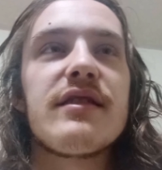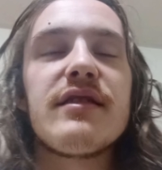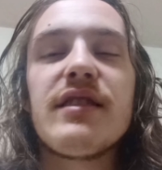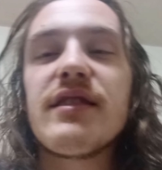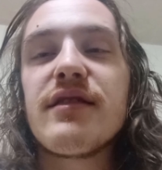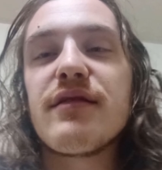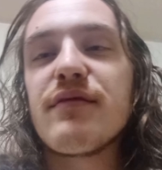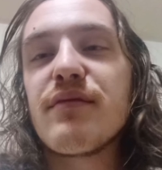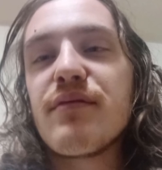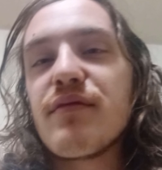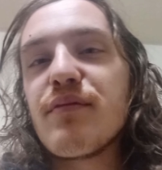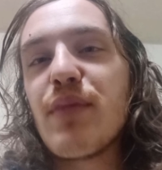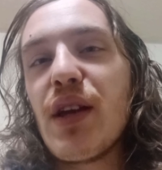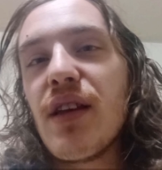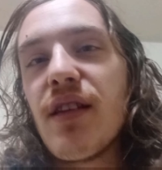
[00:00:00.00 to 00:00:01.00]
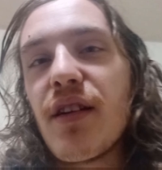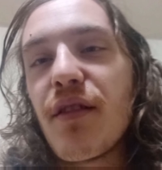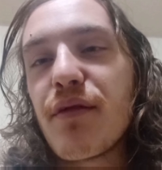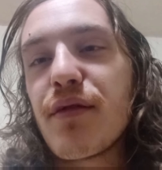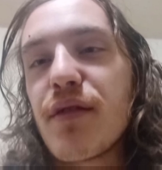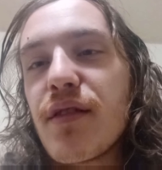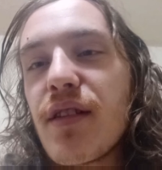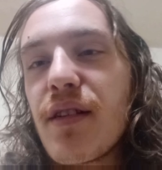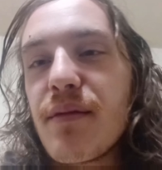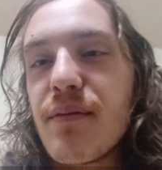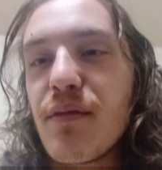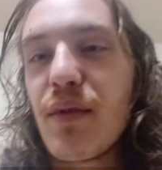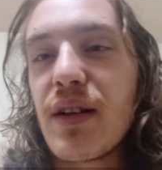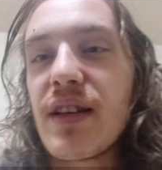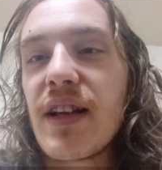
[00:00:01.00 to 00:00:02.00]
just be there for
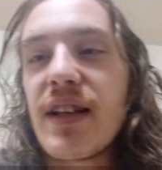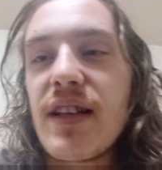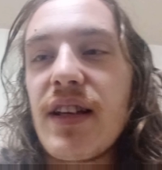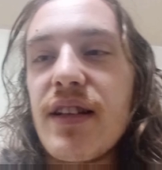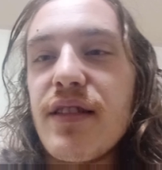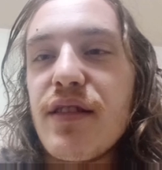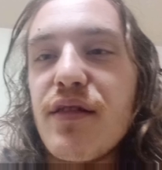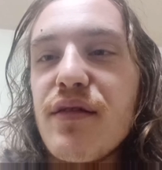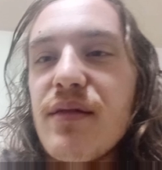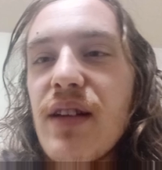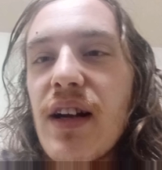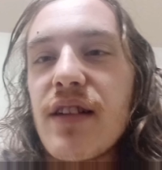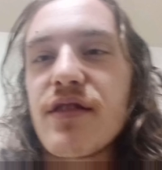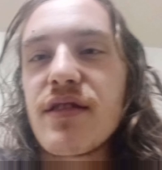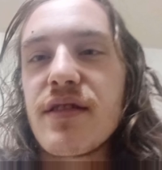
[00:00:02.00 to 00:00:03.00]
them when they need you, not